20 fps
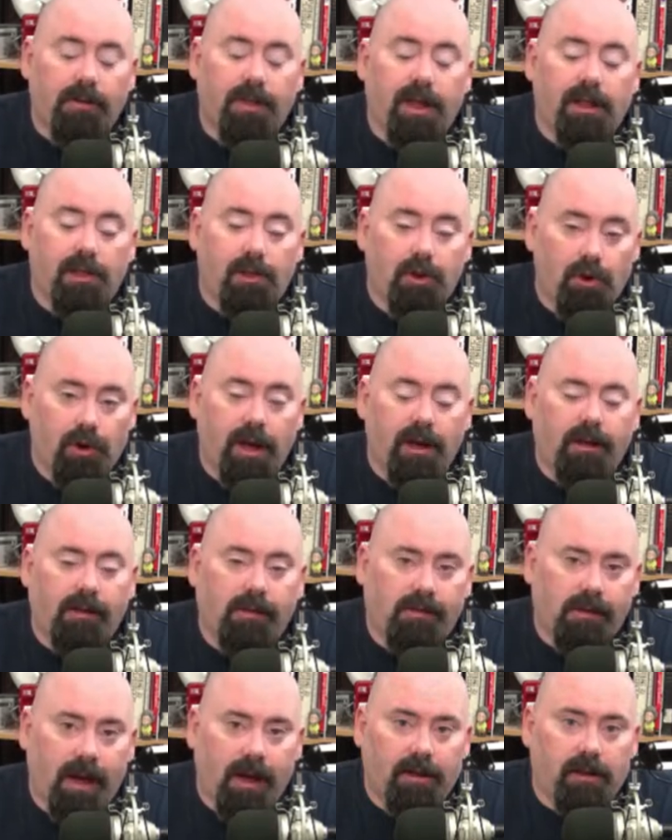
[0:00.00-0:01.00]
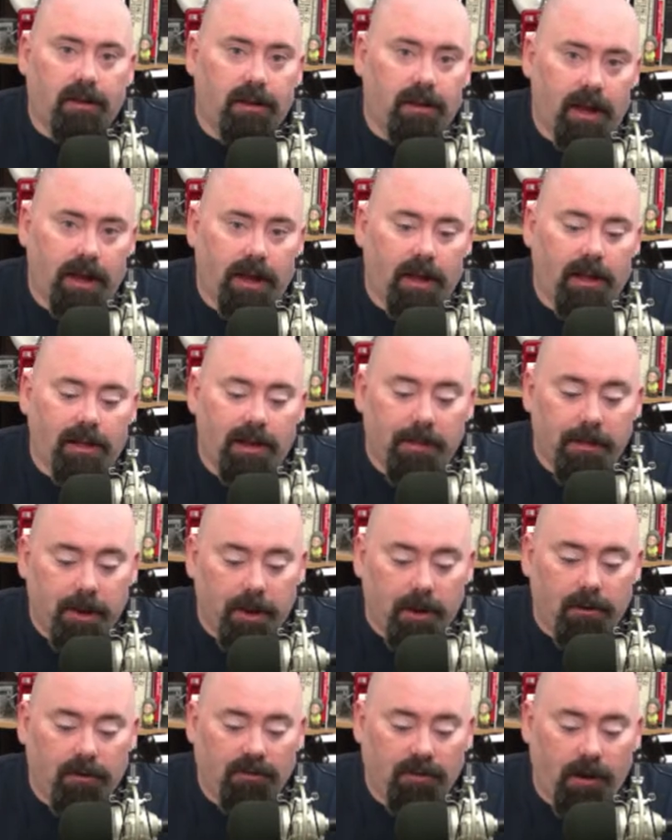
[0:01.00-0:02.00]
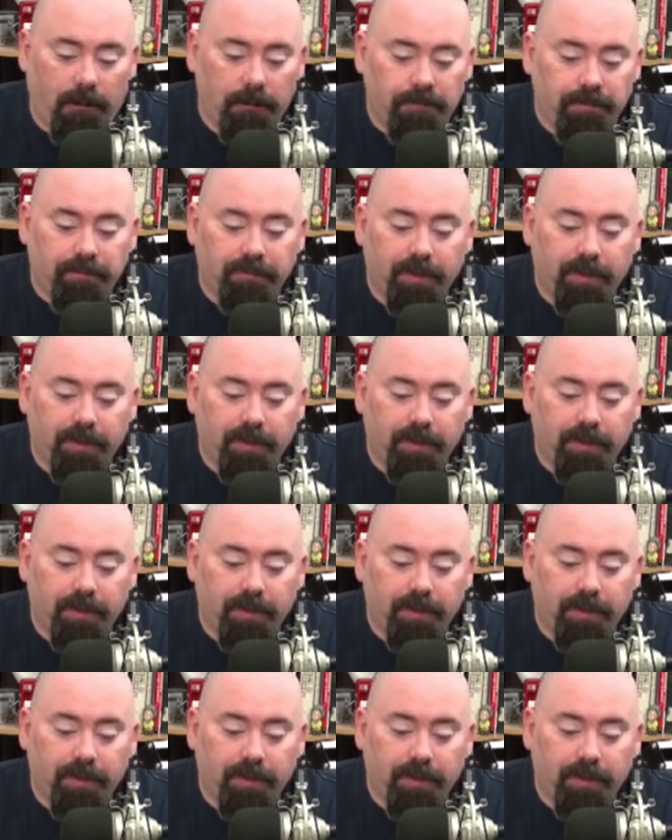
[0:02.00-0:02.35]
They look exactly like a limiter. So